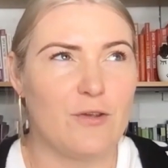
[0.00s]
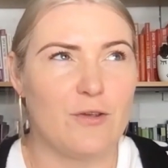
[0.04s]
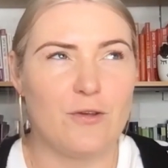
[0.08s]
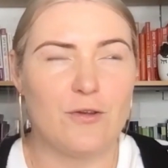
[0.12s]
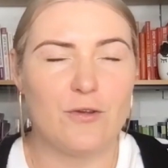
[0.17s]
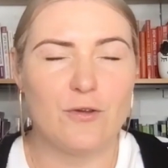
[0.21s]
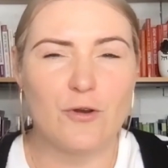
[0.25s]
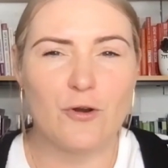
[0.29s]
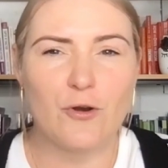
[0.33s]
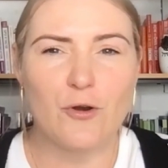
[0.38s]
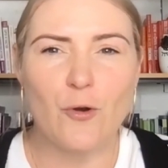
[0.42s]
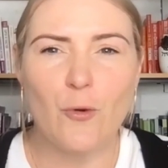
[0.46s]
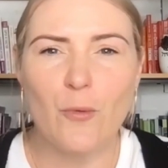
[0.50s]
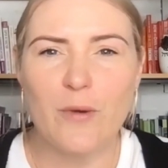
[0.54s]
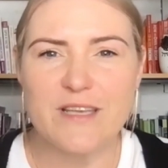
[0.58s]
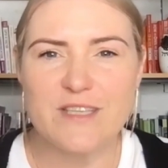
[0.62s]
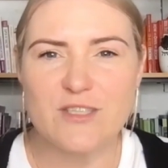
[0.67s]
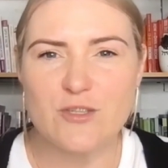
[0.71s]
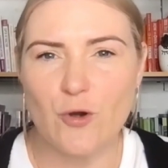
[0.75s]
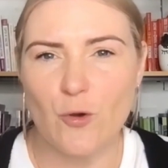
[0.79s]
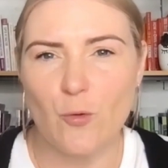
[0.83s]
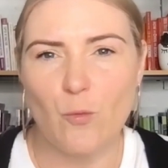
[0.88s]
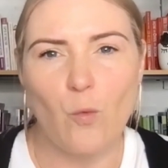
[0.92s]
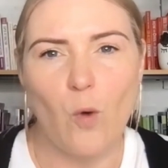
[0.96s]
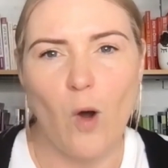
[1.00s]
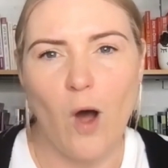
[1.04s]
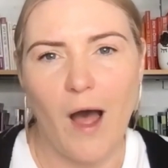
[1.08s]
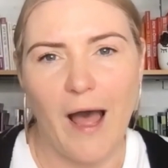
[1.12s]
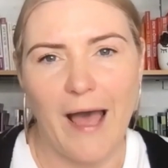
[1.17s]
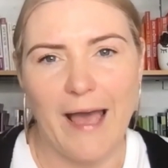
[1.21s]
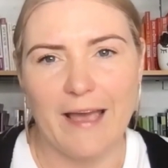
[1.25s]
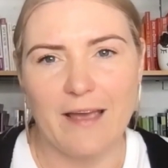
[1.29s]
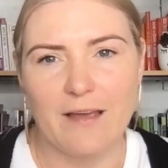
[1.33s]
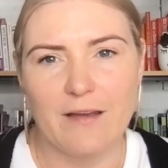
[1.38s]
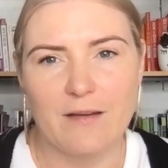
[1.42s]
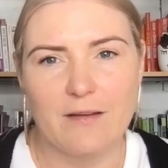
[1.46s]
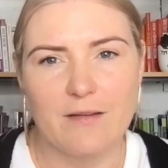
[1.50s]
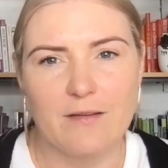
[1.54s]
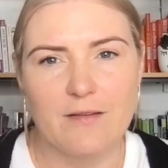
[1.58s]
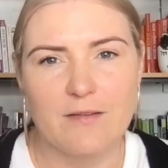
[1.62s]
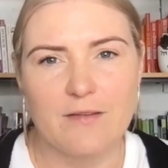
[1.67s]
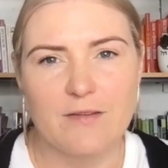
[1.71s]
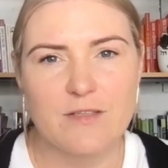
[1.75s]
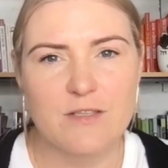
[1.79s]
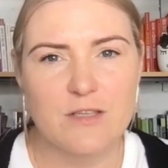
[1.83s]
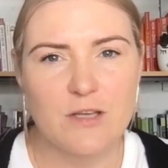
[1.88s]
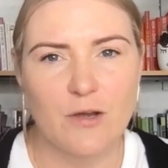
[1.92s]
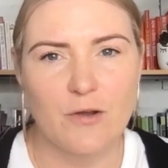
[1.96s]
you don't always know why.
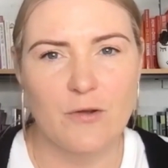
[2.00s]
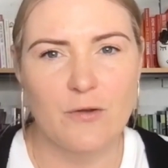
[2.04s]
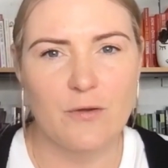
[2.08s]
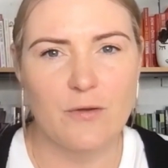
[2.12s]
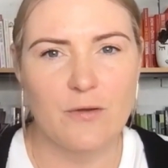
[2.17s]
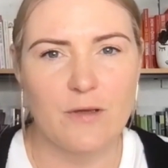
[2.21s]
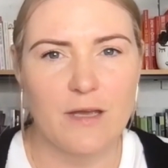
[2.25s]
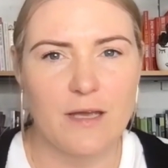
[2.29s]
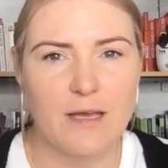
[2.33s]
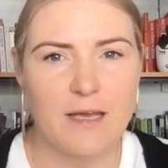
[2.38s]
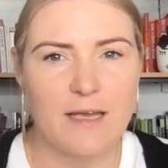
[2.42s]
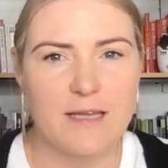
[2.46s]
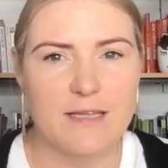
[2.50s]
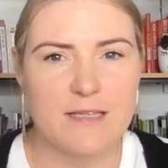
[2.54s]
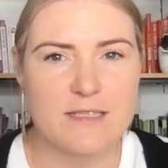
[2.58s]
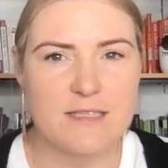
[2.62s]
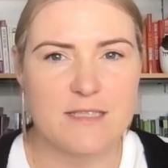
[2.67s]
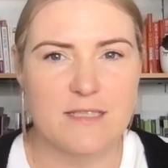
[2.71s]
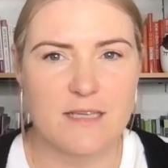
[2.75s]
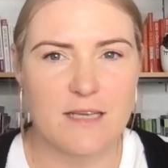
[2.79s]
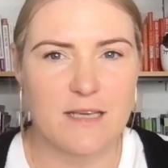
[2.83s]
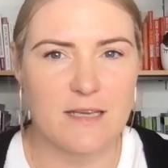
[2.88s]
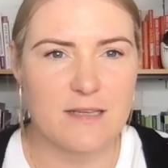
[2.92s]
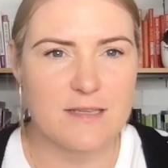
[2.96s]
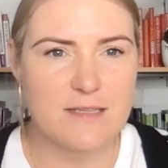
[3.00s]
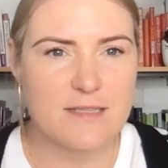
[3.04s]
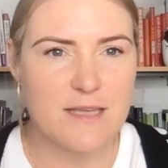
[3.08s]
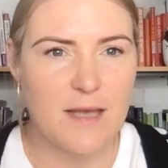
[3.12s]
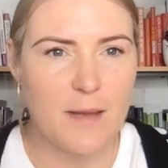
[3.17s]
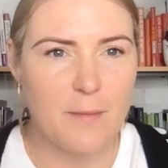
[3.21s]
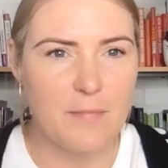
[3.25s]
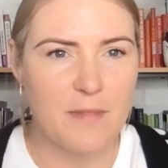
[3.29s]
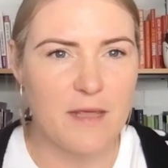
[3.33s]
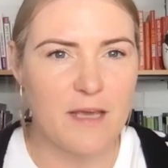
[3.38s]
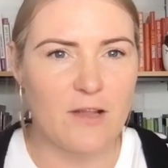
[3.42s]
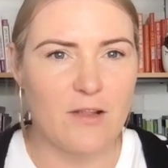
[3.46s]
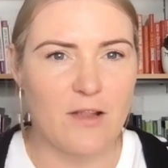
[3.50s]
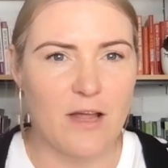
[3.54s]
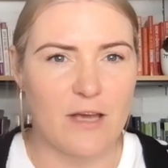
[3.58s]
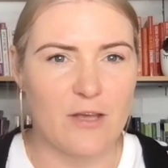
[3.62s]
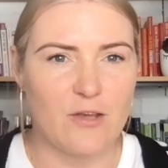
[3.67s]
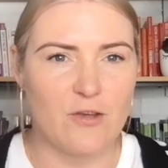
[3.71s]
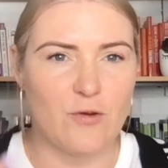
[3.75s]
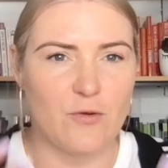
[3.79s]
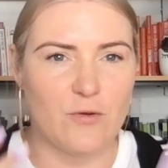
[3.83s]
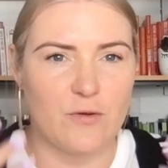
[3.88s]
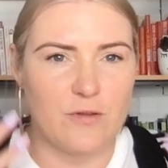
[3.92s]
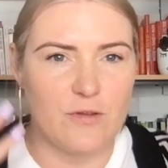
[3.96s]
So it's something
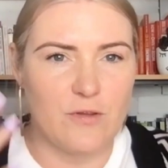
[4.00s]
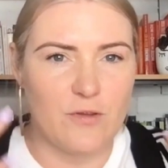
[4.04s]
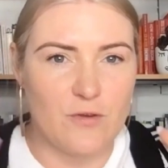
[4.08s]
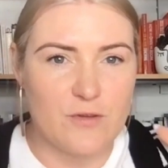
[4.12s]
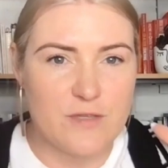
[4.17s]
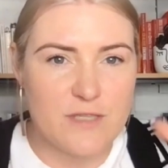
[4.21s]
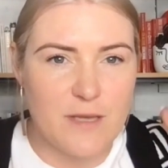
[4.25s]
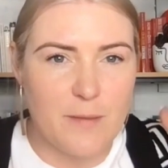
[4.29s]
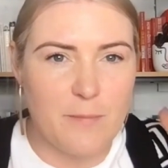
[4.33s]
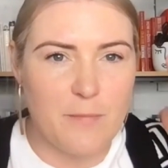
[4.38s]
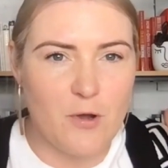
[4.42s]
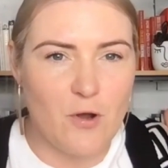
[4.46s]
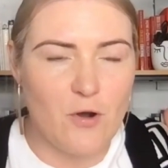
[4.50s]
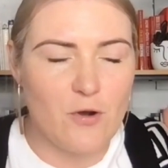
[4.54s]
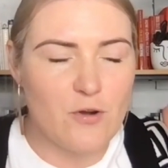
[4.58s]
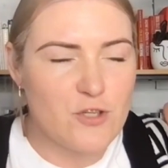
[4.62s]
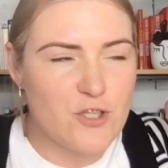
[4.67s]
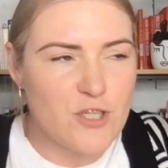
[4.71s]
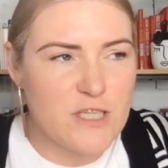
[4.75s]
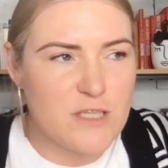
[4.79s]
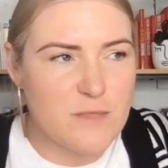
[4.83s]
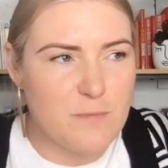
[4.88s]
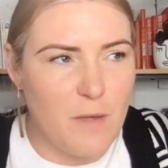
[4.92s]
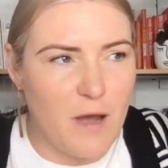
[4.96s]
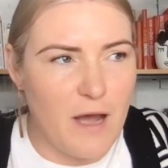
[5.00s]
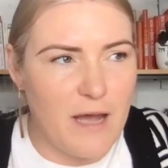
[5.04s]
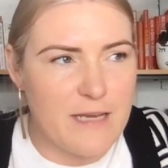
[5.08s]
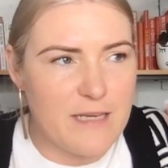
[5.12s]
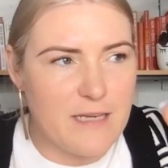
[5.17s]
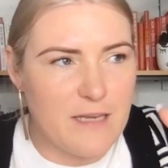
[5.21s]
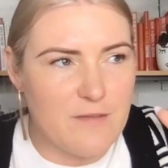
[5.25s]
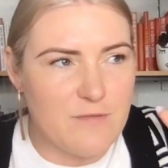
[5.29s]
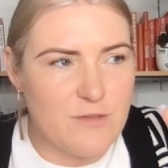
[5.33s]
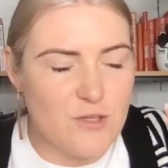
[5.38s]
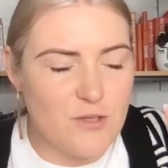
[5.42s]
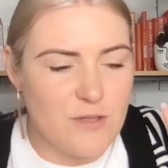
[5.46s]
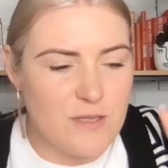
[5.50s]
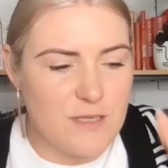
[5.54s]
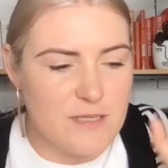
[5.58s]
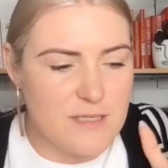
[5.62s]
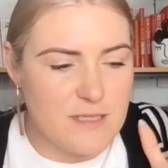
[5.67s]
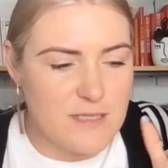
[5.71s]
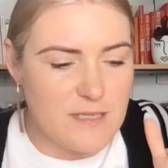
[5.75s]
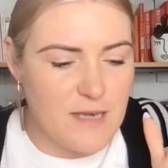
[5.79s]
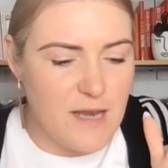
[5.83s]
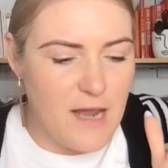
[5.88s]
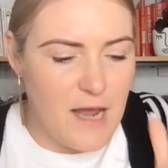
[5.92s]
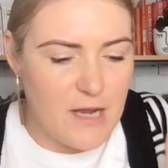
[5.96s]
like your subconscious mind gives you
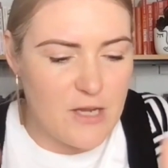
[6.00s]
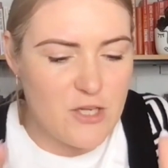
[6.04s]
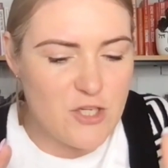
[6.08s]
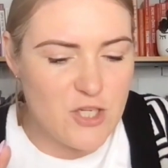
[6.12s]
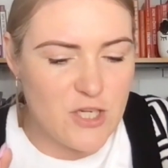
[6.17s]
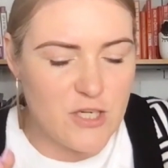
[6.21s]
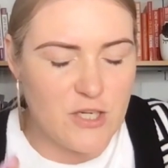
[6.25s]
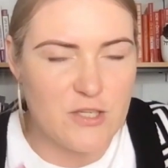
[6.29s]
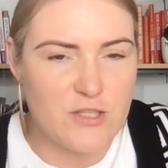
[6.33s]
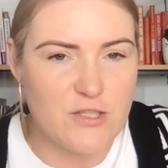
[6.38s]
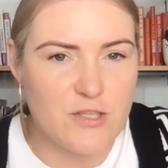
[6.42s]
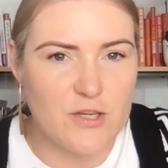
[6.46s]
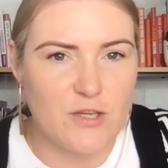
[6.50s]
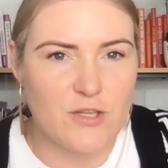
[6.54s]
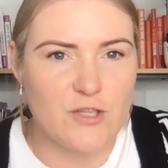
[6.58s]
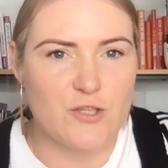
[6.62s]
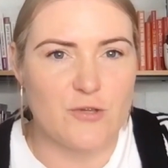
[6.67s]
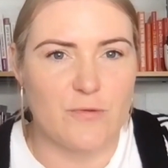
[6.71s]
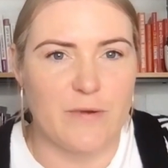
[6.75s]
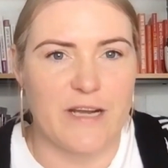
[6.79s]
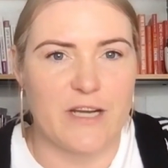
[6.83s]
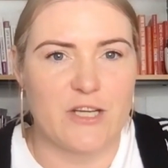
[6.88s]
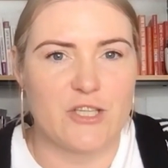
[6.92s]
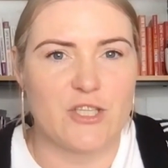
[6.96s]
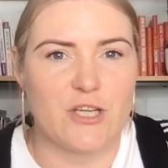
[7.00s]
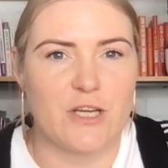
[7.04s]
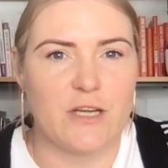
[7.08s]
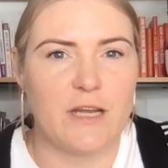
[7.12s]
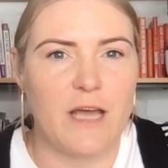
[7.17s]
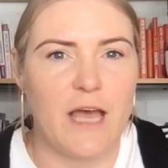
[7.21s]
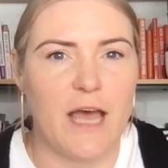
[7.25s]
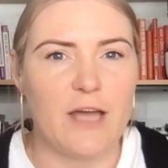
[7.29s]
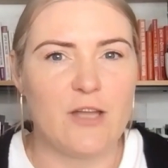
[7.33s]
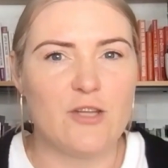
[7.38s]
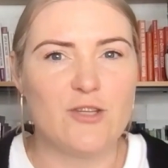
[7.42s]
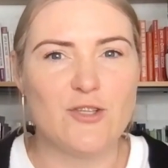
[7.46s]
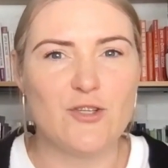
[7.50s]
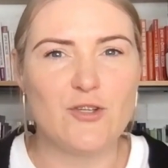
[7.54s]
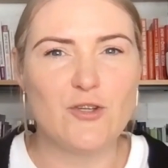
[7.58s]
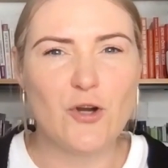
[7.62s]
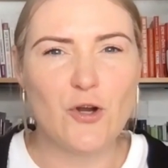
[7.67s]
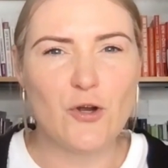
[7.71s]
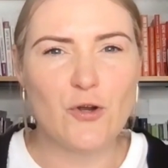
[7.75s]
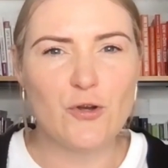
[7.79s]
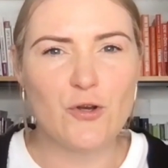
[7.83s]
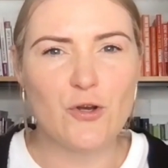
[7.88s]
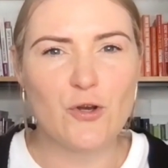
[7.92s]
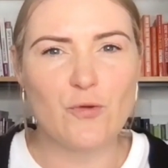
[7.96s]
this nudge in a certain direction and you
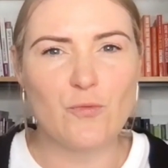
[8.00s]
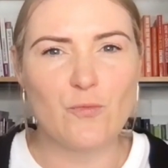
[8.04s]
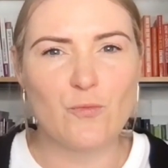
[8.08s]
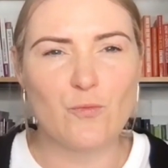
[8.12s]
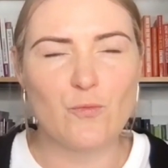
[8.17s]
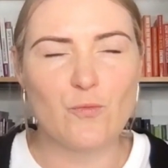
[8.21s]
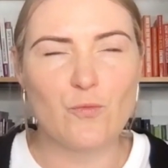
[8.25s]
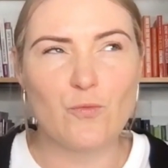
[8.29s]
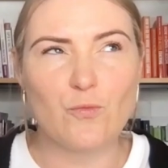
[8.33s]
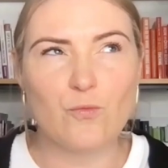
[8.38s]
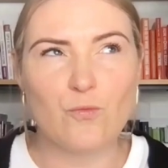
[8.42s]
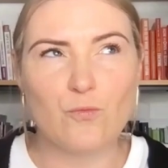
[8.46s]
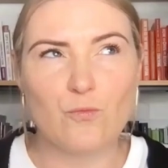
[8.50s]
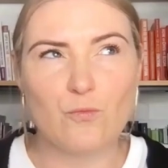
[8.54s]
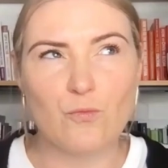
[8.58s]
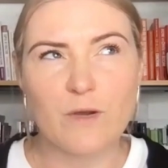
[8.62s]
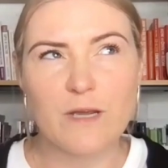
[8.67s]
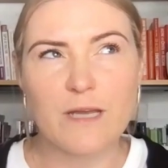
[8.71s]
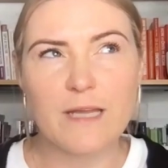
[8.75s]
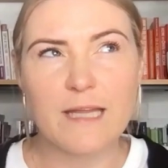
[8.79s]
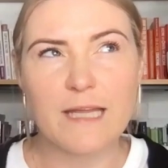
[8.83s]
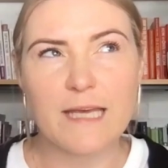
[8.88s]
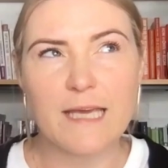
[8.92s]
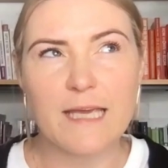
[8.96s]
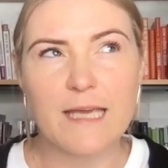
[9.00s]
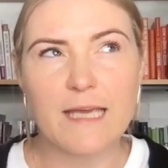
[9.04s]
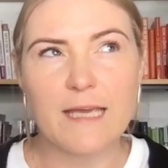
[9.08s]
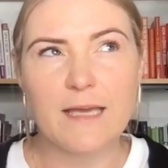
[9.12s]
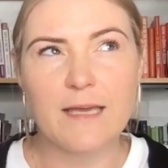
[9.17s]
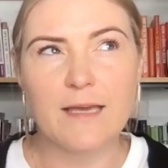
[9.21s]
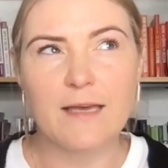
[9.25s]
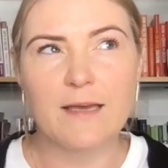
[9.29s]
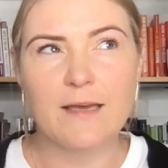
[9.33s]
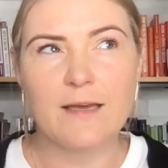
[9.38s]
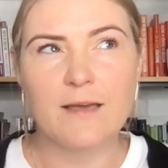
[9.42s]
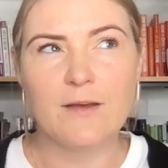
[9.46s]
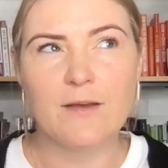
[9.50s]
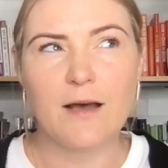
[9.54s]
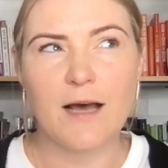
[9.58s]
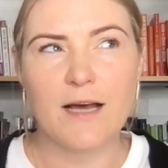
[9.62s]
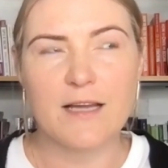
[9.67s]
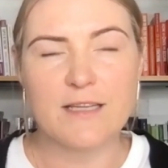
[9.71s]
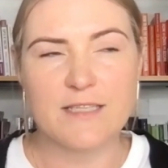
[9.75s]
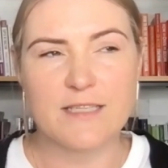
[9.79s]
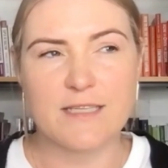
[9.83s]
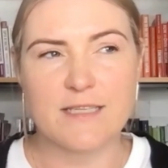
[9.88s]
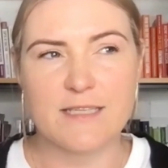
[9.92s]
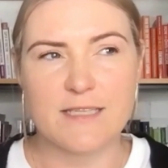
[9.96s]
don't really
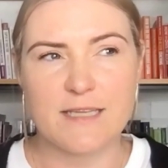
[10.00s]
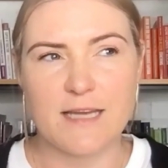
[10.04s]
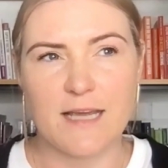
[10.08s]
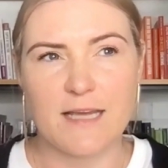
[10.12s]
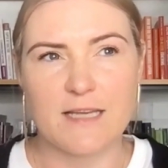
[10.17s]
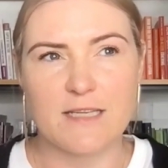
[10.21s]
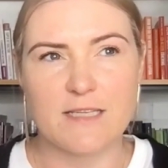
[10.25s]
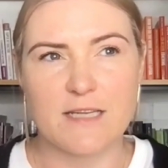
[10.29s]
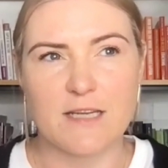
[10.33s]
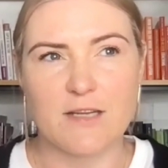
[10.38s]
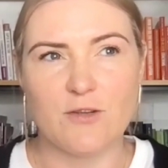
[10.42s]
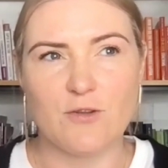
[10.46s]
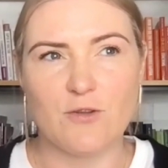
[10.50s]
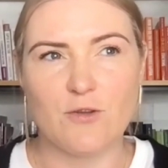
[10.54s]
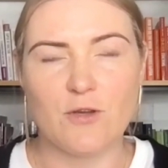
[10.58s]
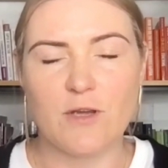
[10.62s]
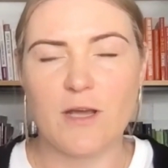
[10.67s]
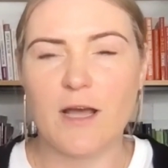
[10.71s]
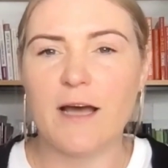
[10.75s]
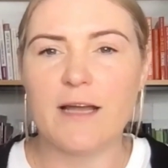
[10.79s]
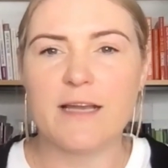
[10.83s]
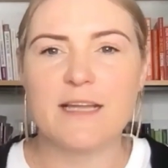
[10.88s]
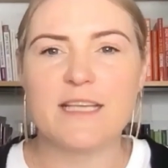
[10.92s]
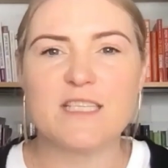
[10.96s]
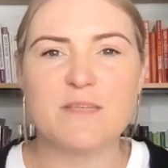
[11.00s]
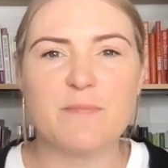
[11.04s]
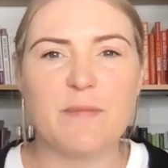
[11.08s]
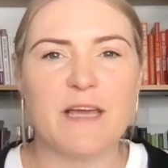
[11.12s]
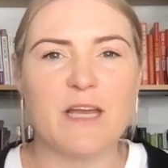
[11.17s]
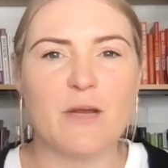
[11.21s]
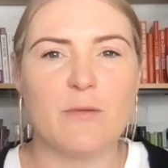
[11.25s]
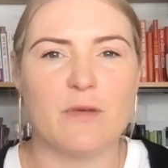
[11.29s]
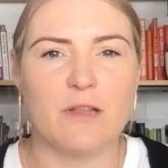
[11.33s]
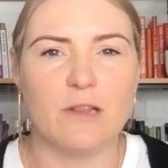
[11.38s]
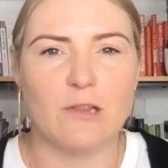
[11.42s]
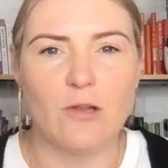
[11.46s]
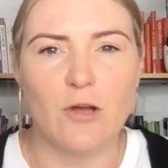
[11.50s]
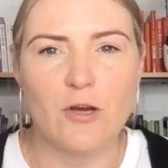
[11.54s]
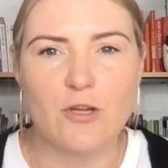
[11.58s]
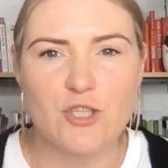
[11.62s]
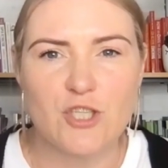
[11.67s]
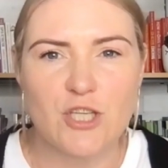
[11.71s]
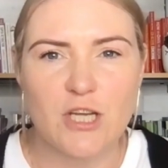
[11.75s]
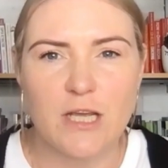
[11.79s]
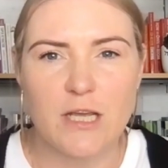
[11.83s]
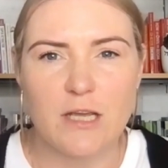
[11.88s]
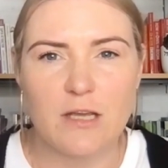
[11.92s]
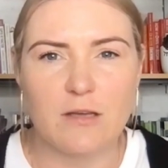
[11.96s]
understand it. You can't explain it with
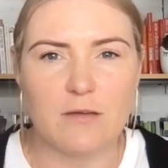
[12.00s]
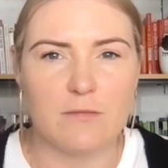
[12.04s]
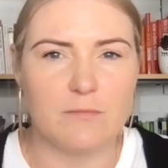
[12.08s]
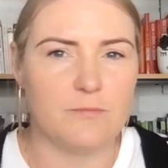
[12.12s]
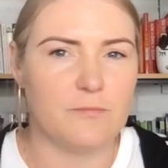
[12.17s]
logic.